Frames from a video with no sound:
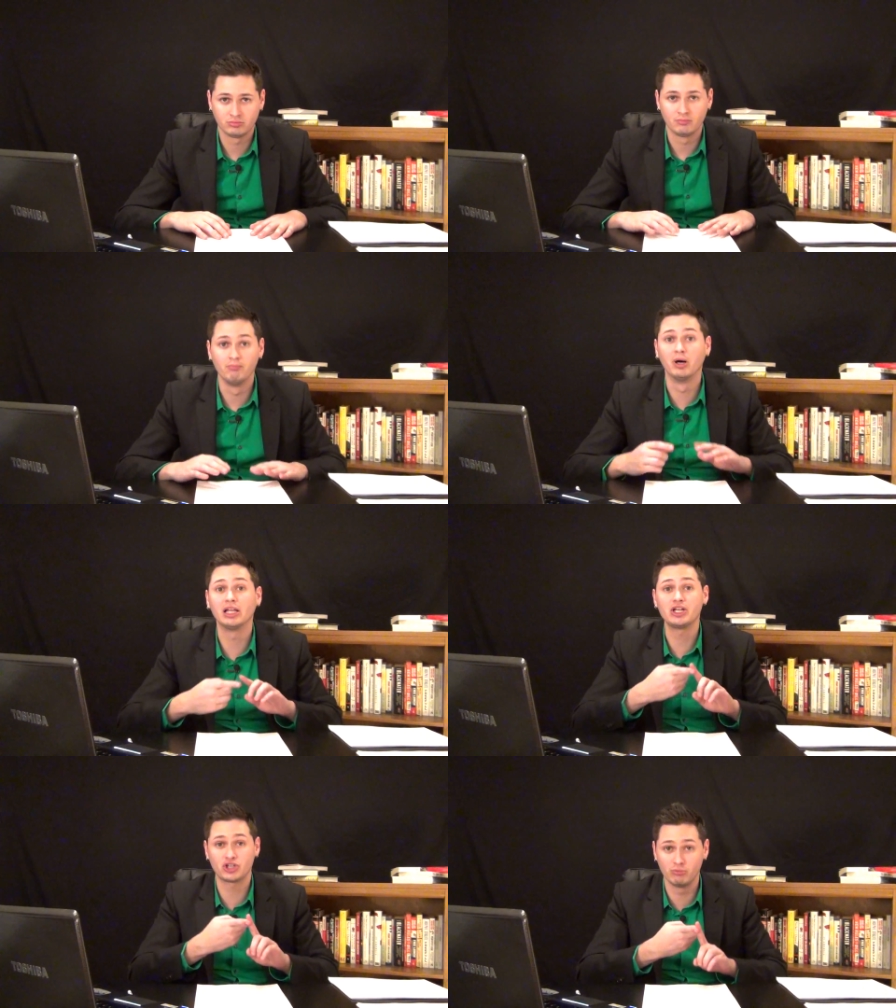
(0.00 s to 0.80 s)

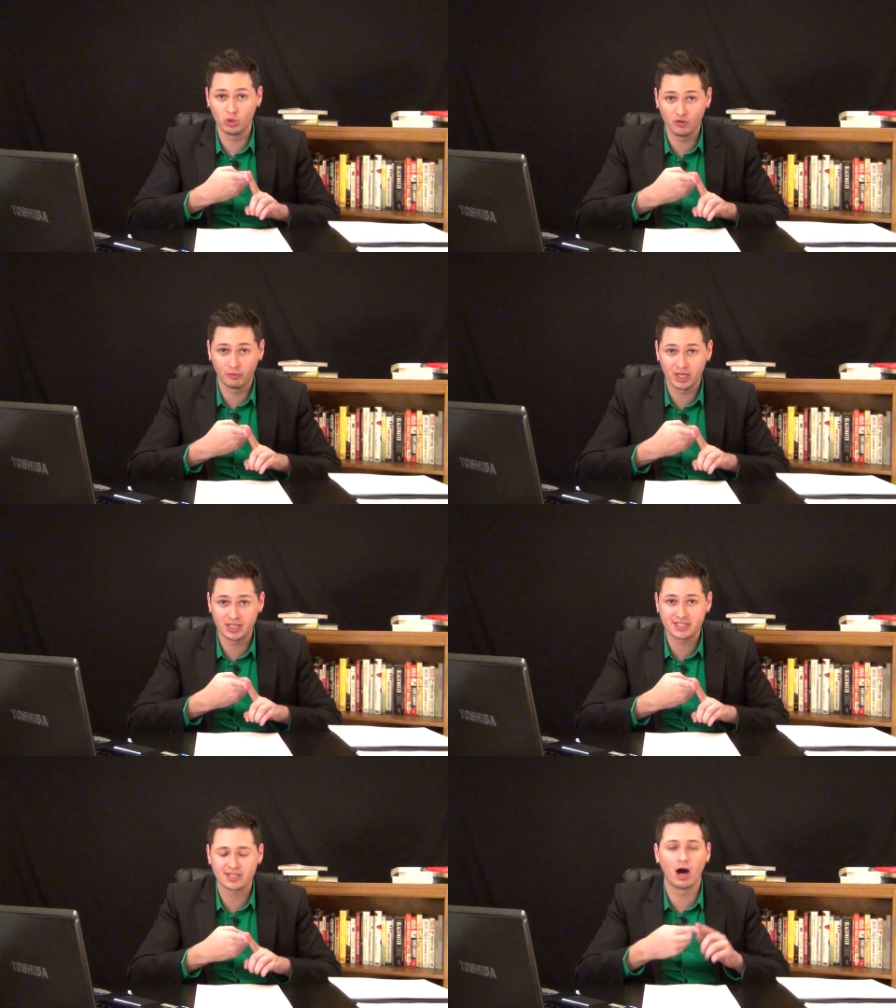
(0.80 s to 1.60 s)
Militia
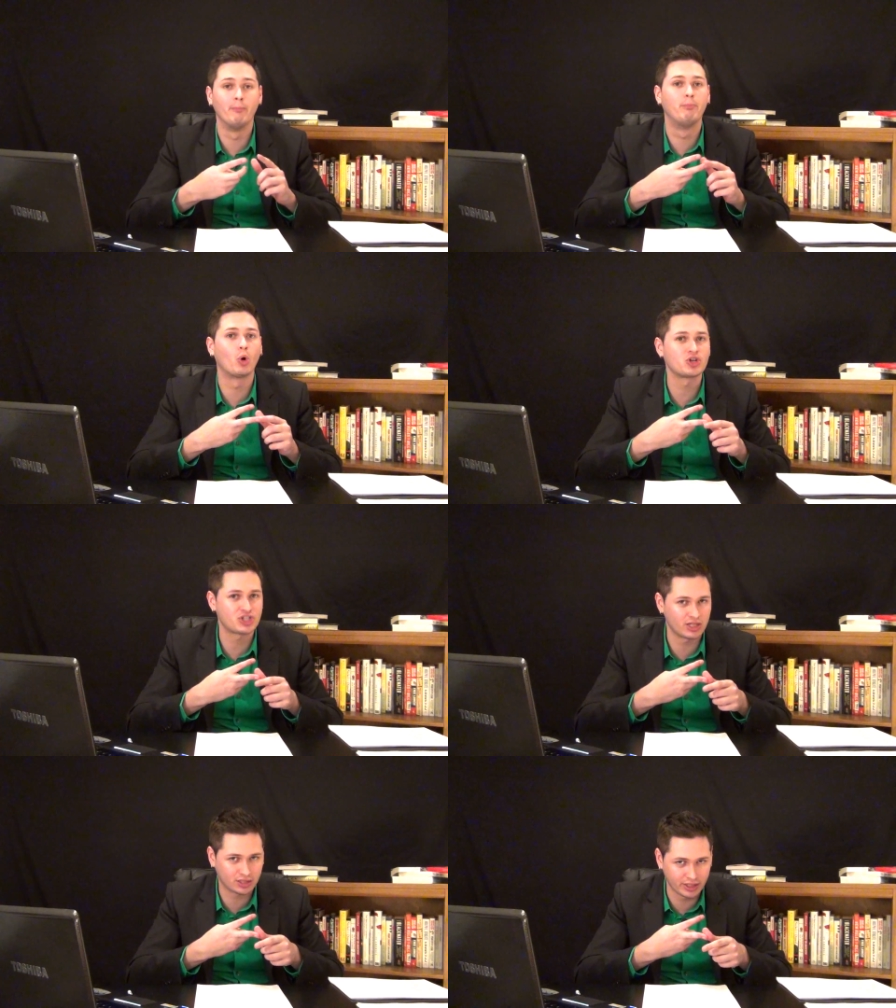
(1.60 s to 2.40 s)
movements,
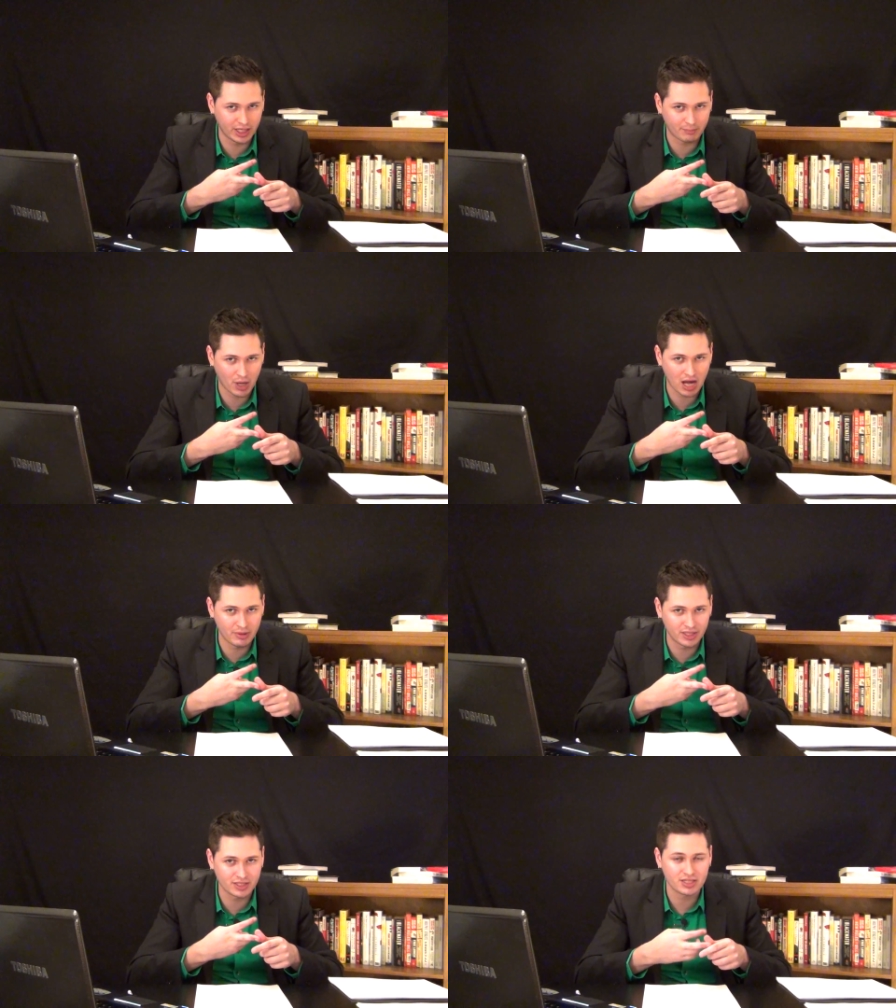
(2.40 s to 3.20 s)
abortion clinic
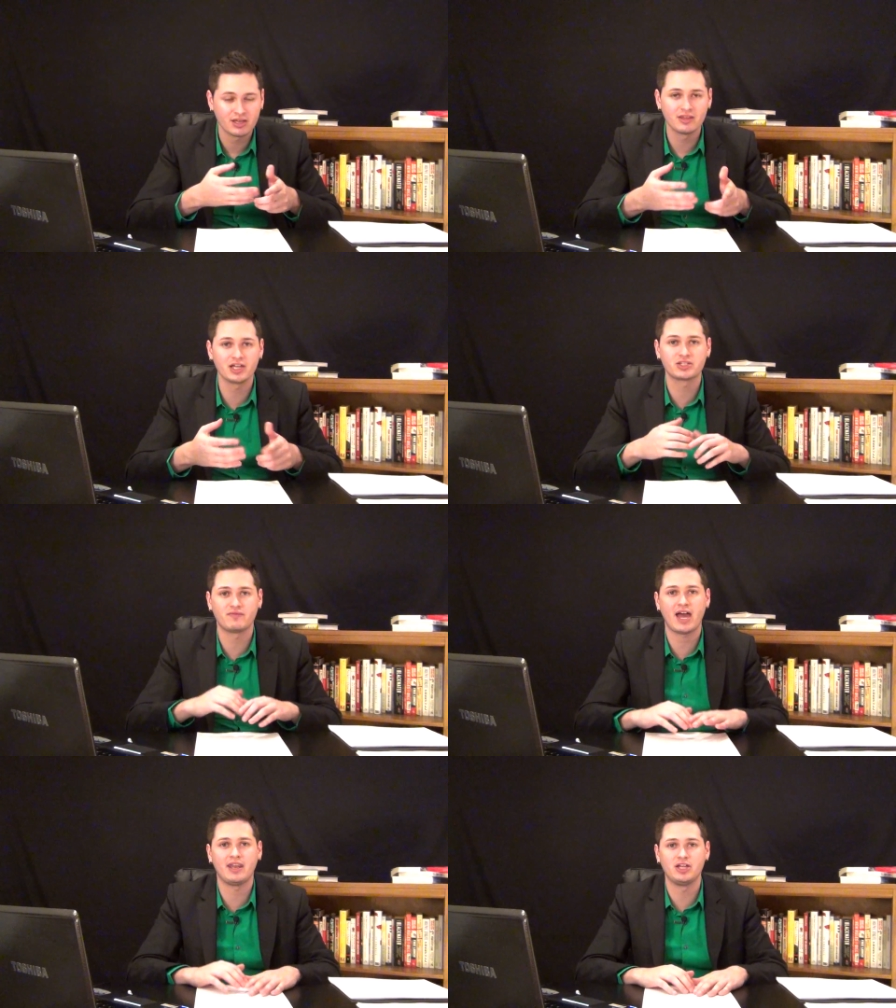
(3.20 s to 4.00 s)
bombings, things of
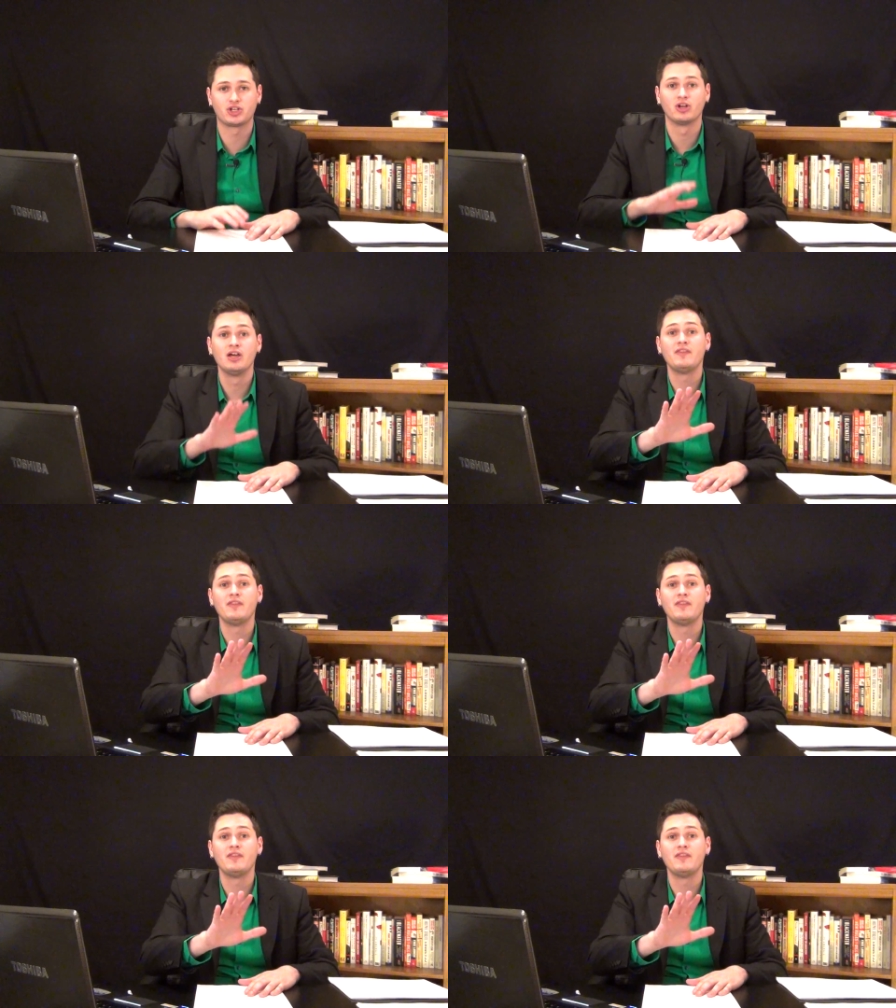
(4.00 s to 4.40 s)
that nature.